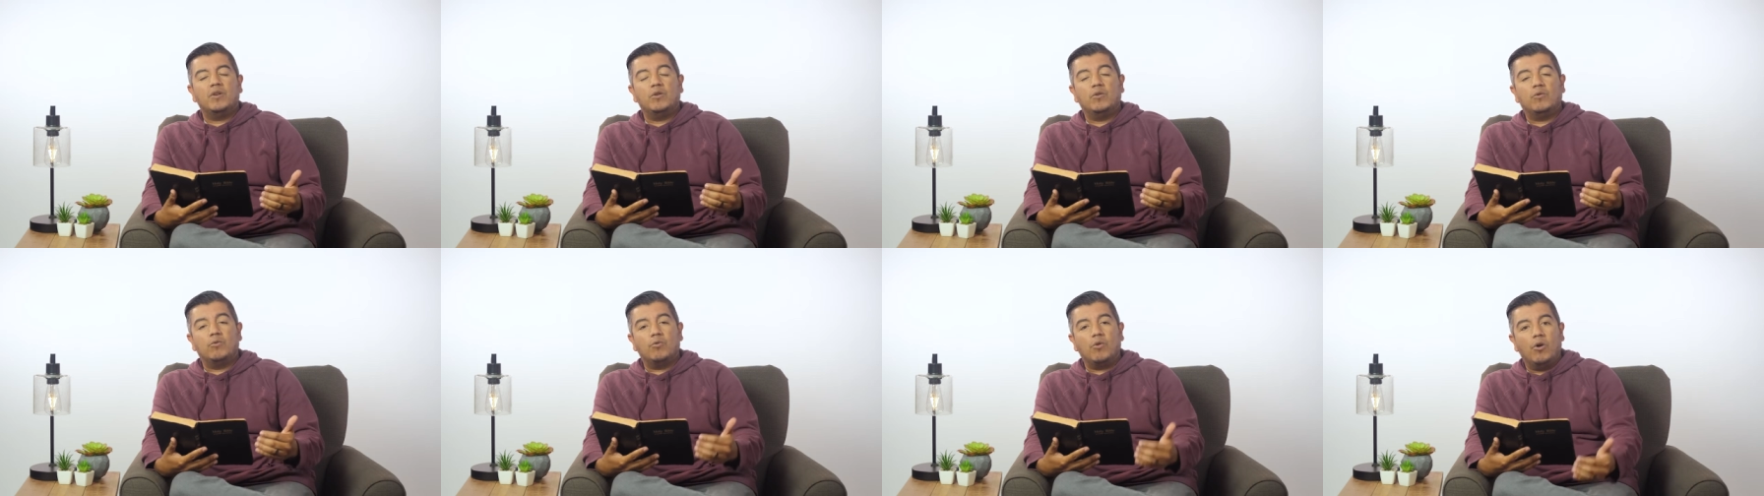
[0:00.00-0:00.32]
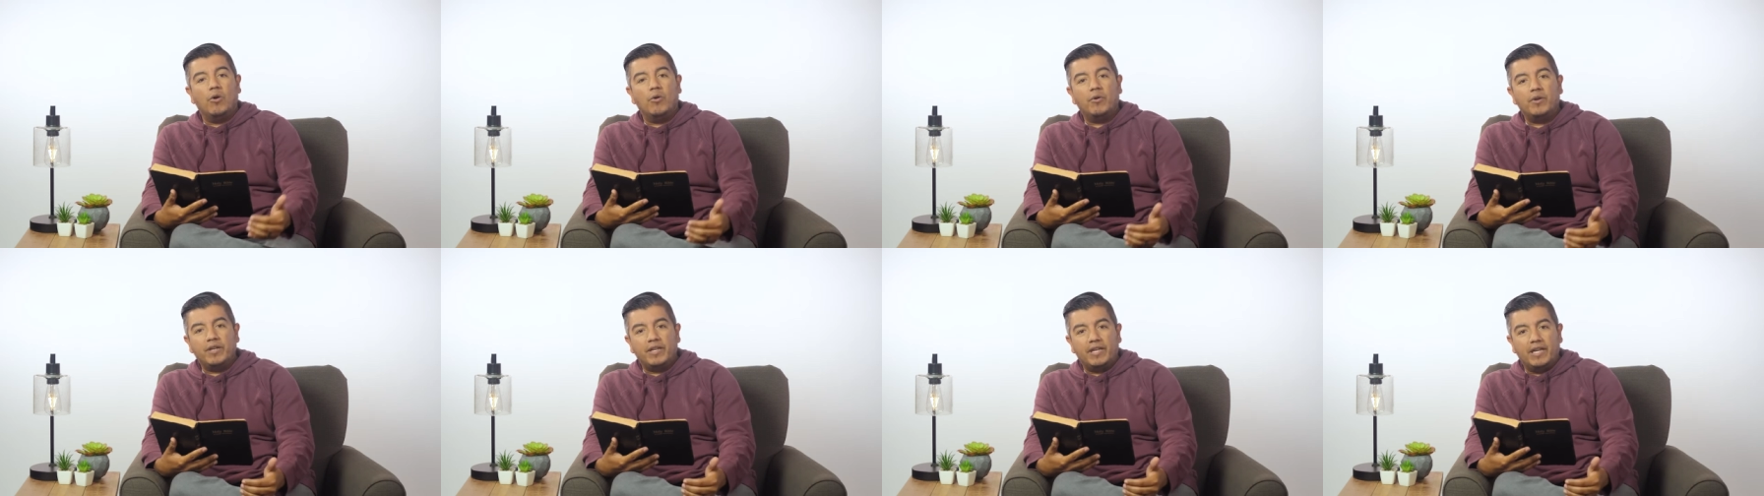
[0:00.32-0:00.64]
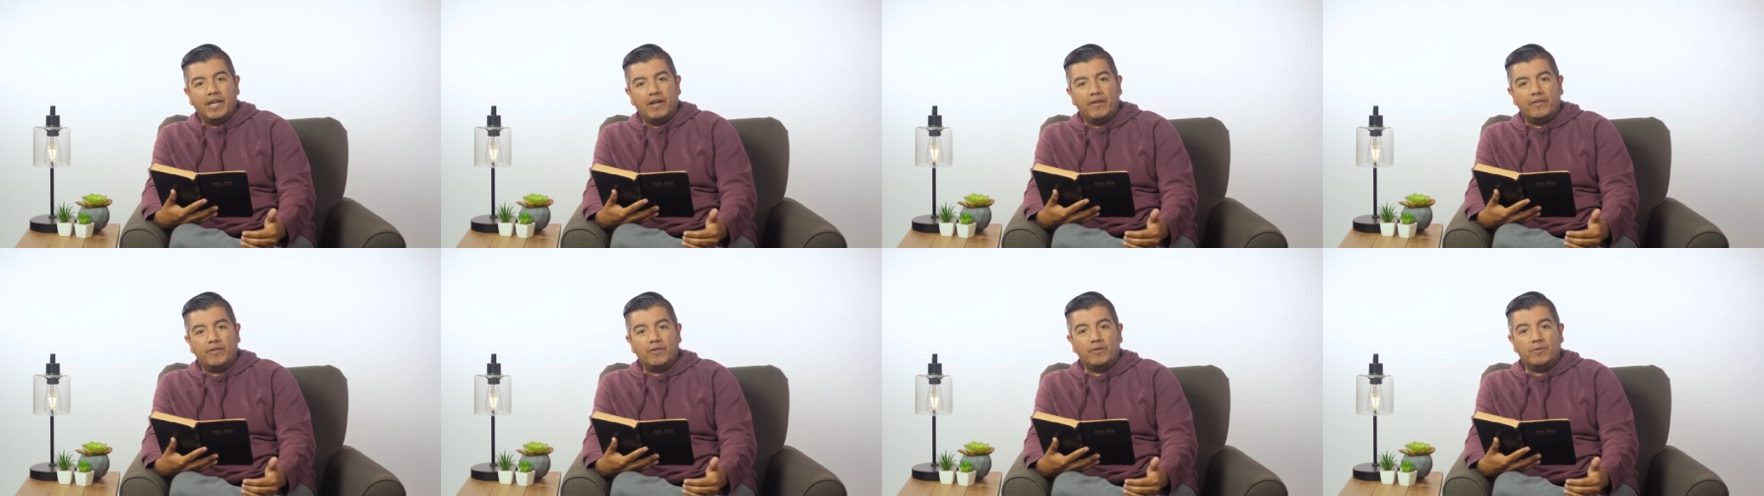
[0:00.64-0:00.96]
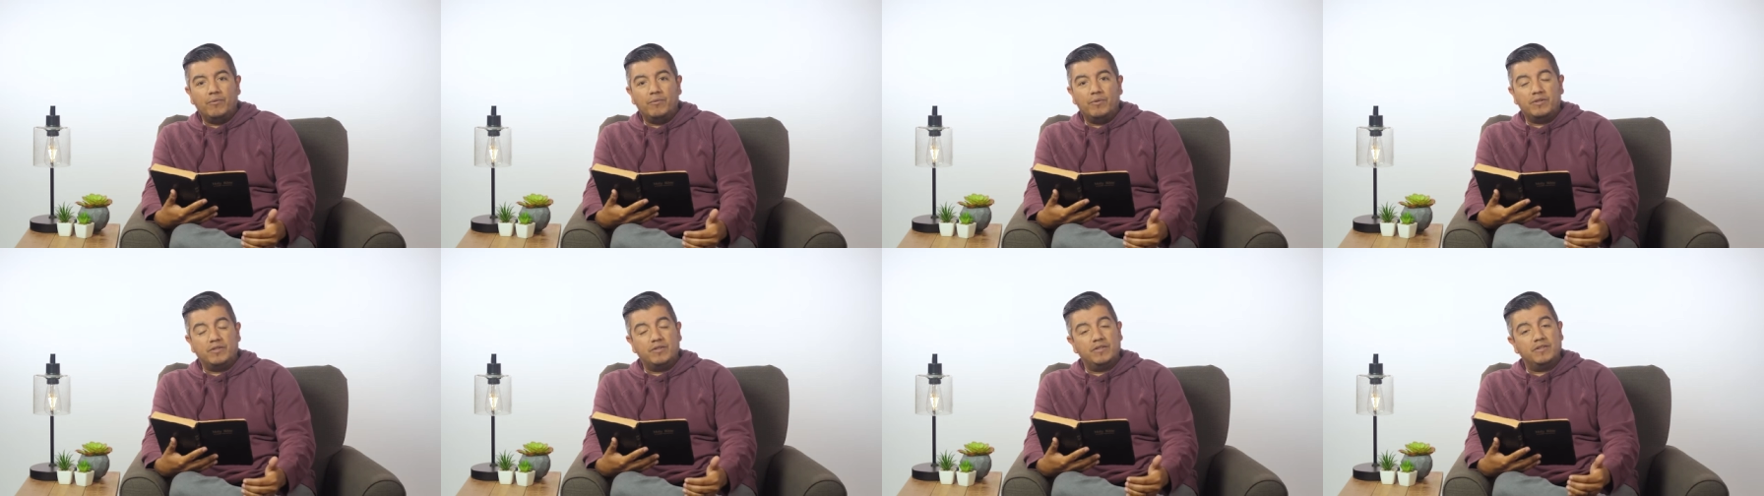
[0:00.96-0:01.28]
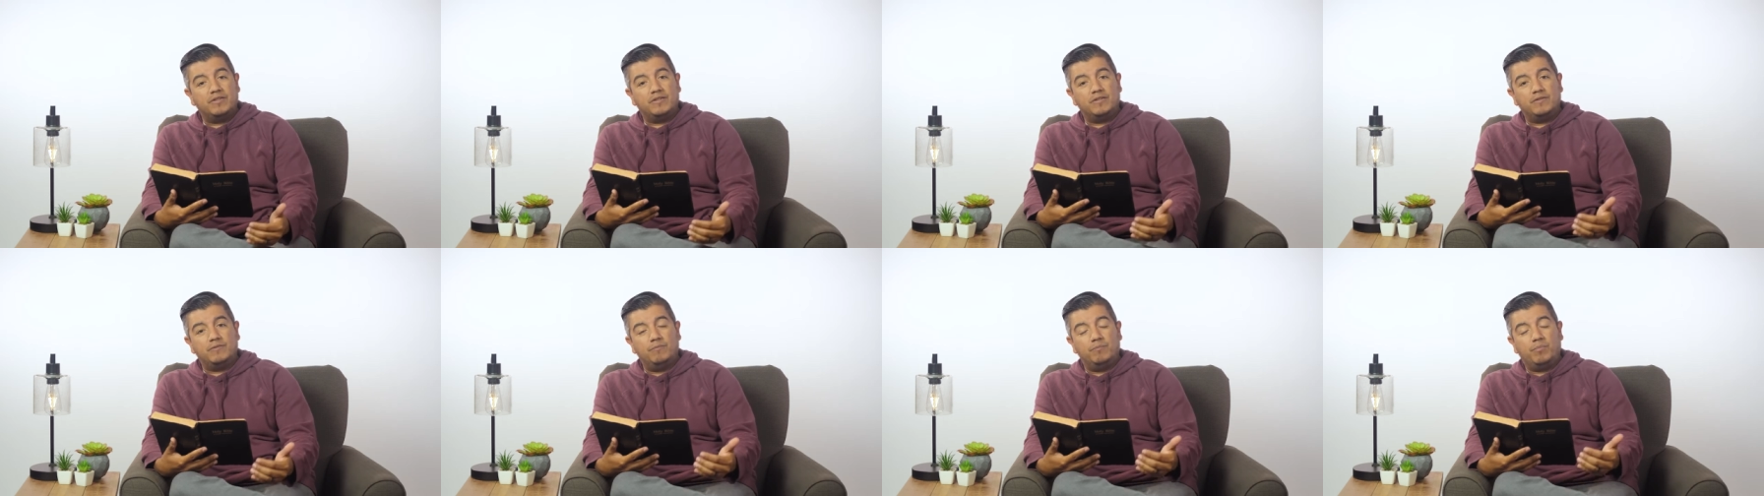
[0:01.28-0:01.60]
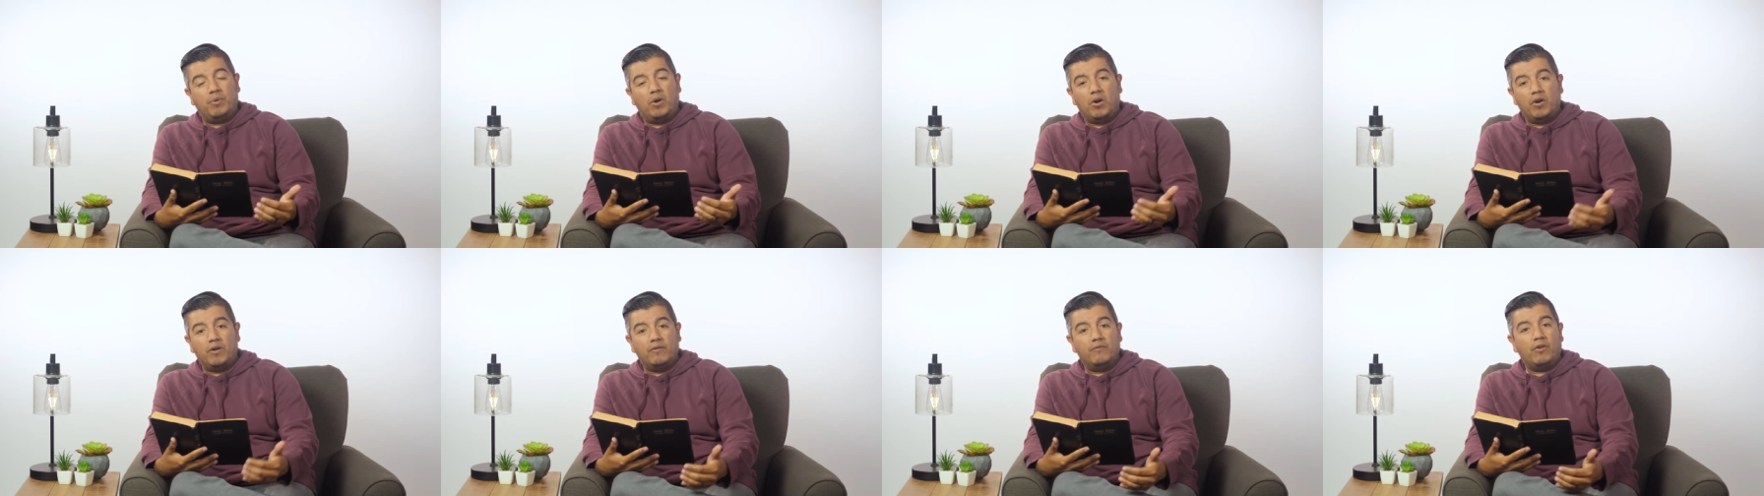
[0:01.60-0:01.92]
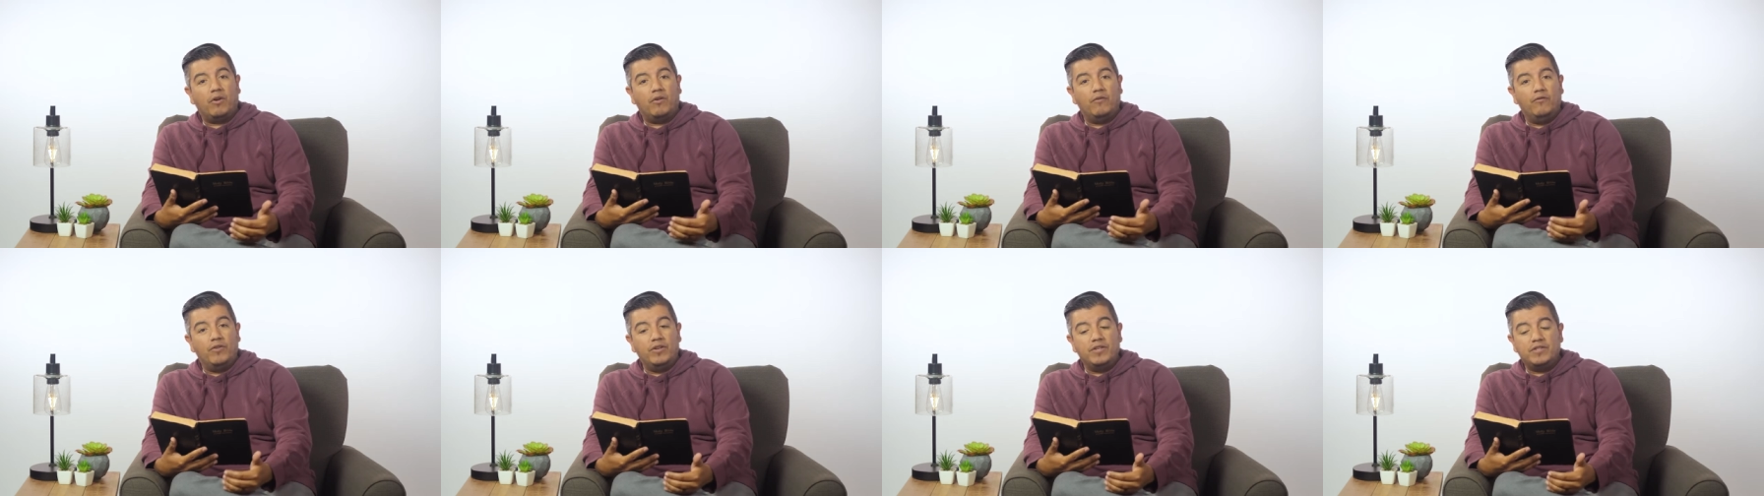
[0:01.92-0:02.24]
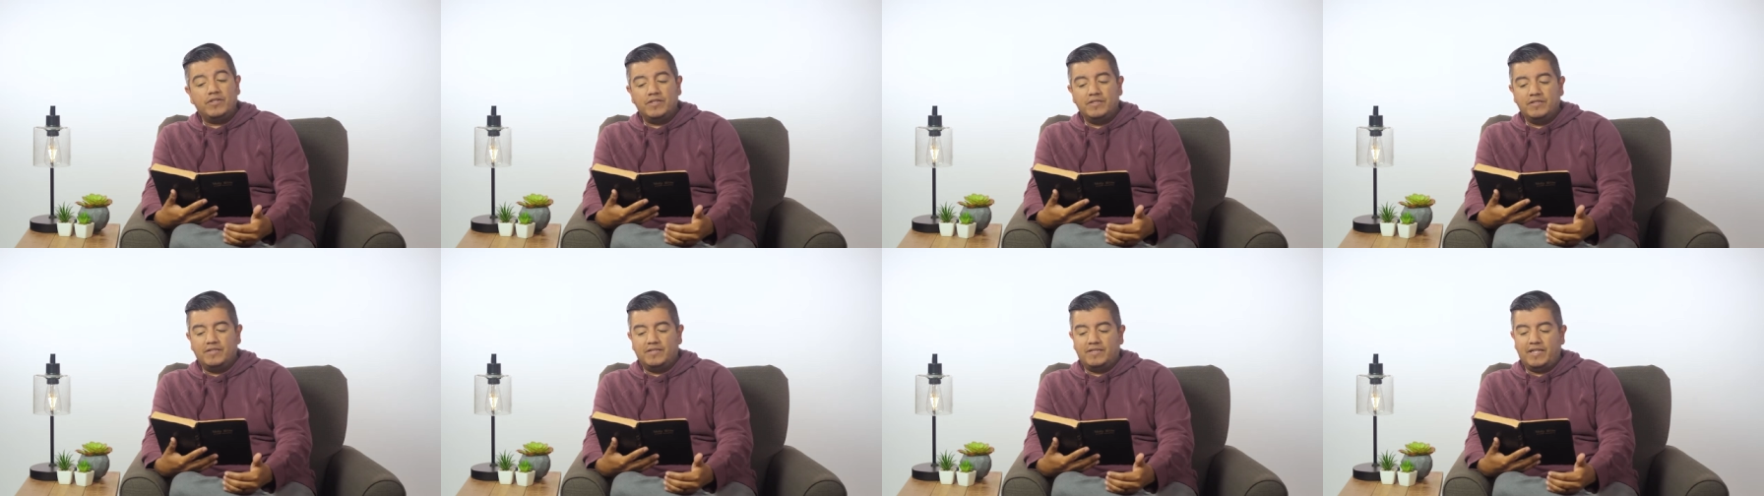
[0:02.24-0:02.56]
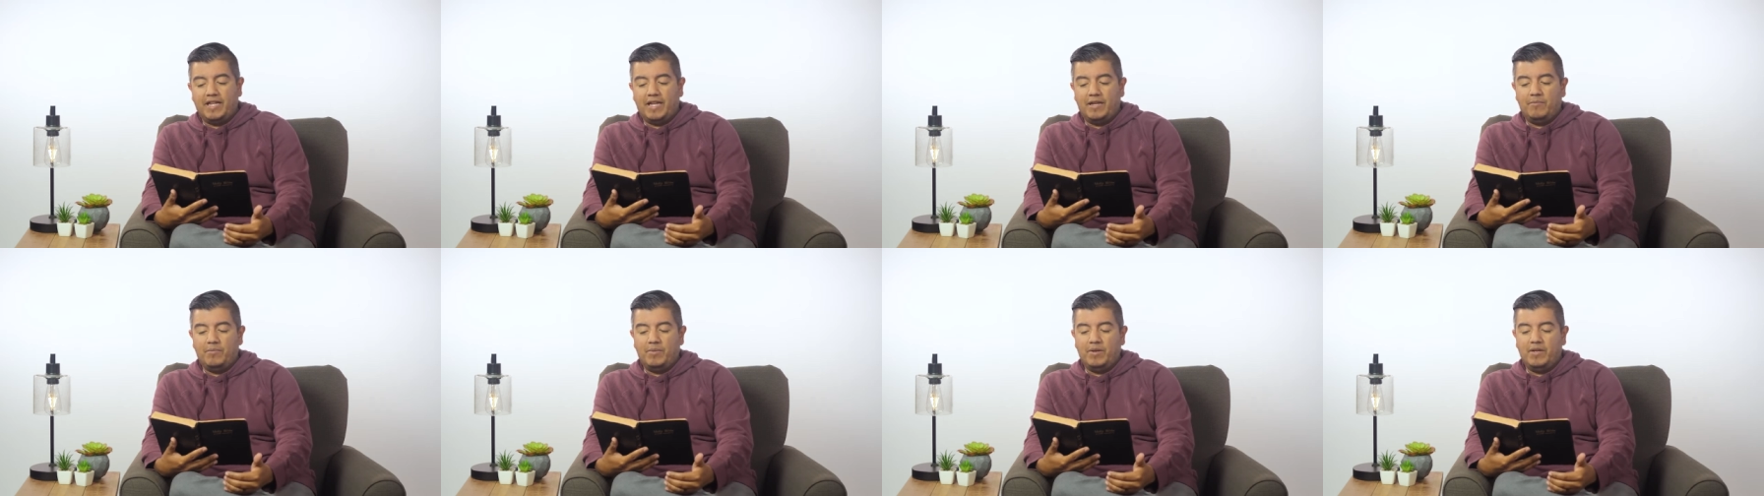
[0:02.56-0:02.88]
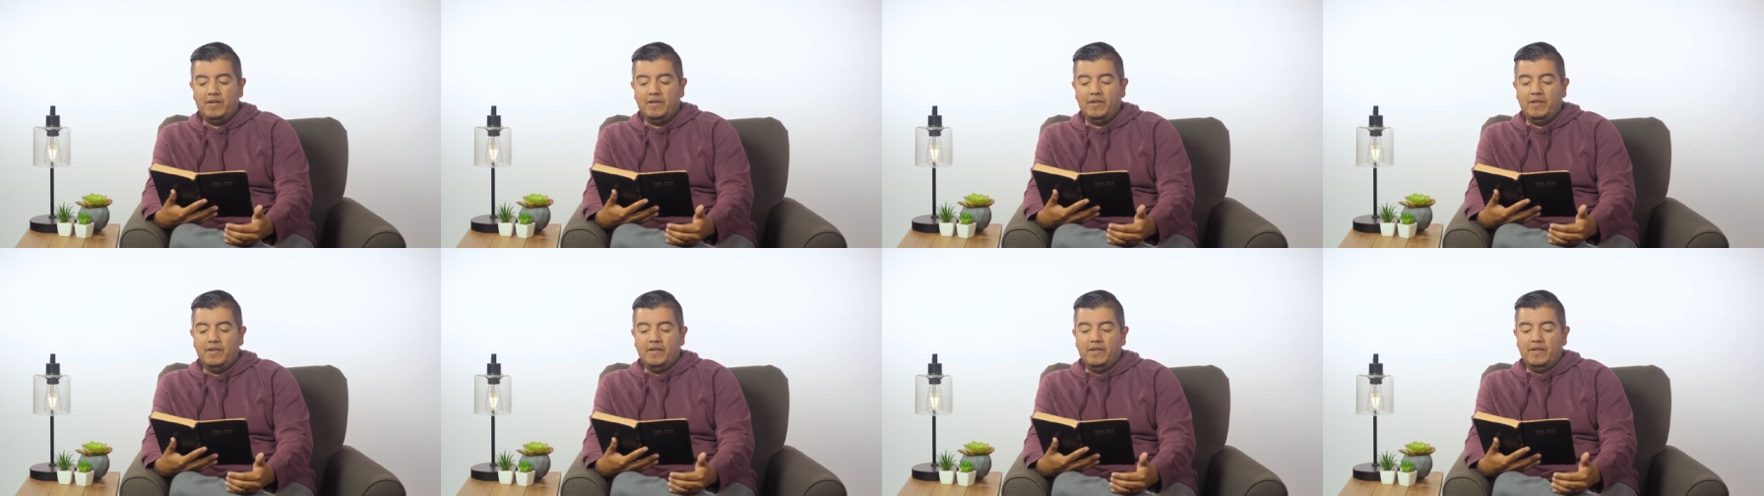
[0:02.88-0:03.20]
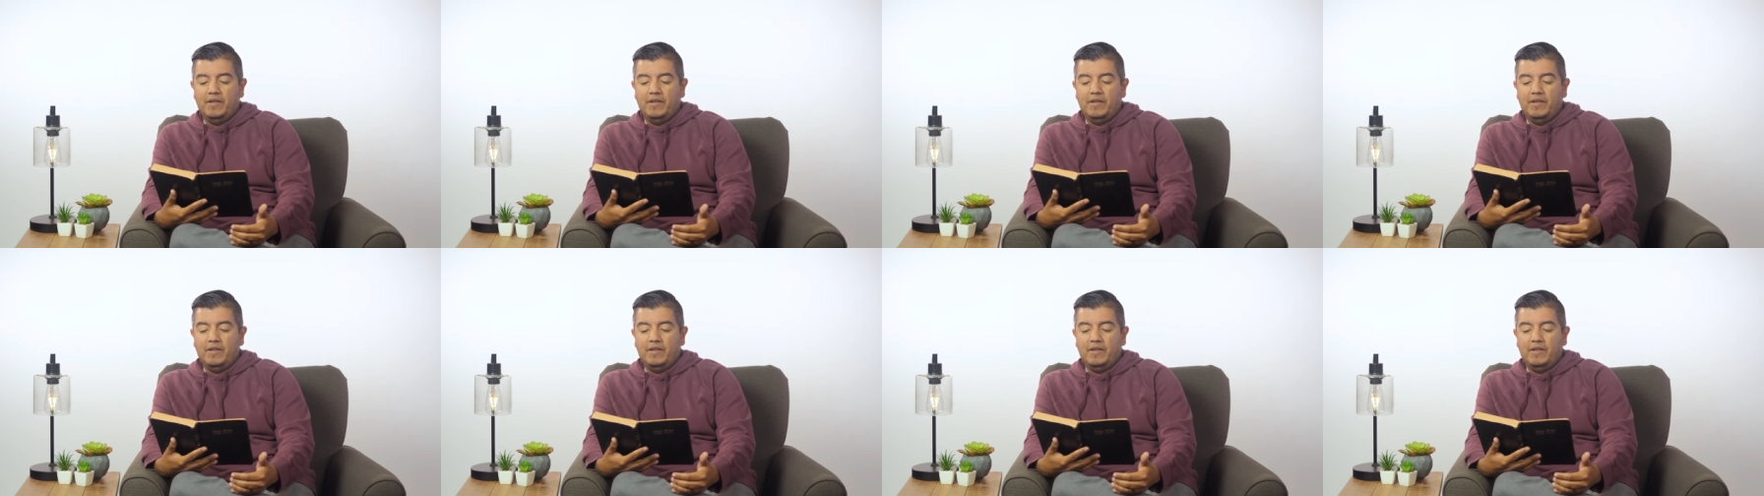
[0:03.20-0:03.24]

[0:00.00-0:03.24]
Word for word: grow together, which is part of our vision statement